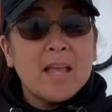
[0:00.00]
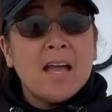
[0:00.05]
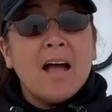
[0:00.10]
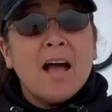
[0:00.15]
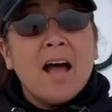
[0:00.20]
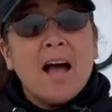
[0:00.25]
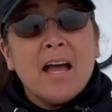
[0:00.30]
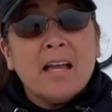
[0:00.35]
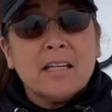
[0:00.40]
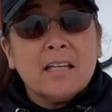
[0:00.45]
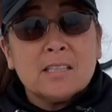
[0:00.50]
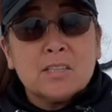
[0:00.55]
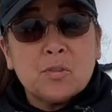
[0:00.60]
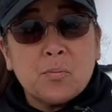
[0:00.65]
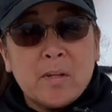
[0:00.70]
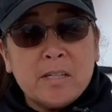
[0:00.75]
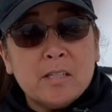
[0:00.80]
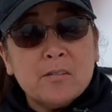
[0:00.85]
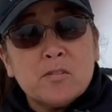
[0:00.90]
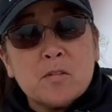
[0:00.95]
Hi, it's
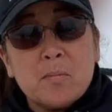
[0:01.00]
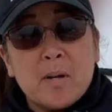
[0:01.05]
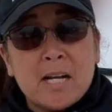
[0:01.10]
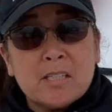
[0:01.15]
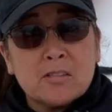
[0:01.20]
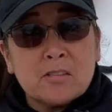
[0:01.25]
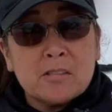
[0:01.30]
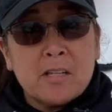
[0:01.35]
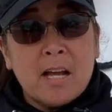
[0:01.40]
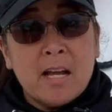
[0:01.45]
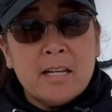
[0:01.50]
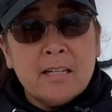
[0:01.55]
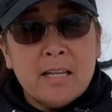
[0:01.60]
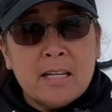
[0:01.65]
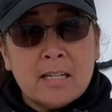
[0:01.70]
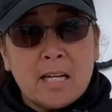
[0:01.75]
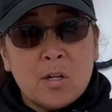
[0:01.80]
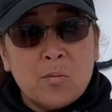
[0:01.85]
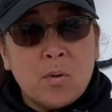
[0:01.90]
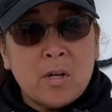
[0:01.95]
Wendy from Izorline
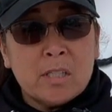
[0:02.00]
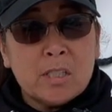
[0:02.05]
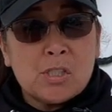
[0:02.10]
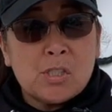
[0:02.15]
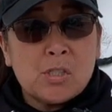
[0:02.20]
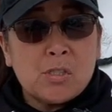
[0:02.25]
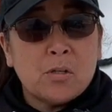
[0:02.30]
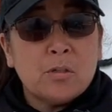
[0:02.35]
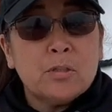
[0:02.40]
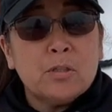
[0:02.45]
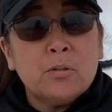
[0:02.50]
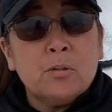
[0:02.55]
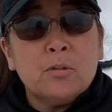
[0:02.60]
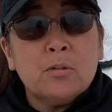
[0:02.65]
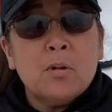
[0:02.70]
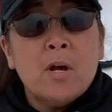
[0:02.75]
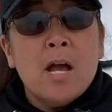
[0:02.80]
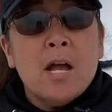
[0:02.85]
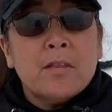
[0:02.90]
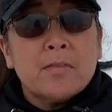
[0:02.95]
and I want to show
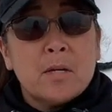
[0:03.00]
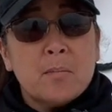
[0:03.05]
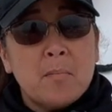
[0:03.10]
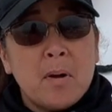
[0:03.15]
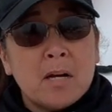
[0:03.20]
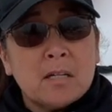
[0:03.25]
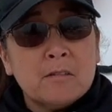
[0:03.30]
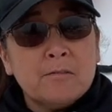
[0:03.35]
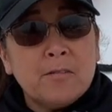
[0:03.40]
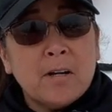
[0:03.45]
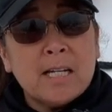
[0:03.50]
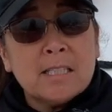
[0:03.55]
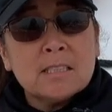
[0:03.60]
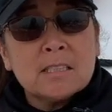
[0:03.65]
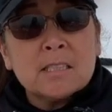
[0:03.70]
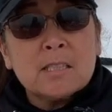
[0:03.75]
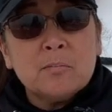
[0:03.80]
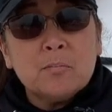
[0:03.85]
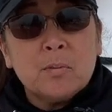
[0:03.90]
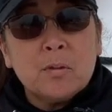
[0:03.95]
you the modified
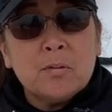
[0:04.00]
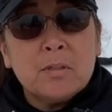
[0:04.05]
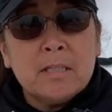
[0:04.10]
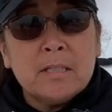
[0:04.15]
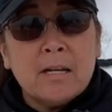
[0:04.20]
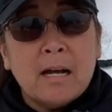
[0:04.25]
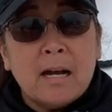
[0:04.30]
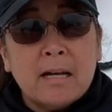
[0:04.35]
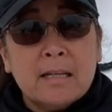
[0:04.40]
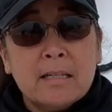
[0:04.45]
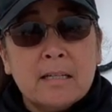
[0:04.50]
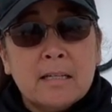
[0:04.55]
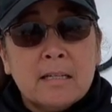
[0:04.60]
Slim Beauty knot.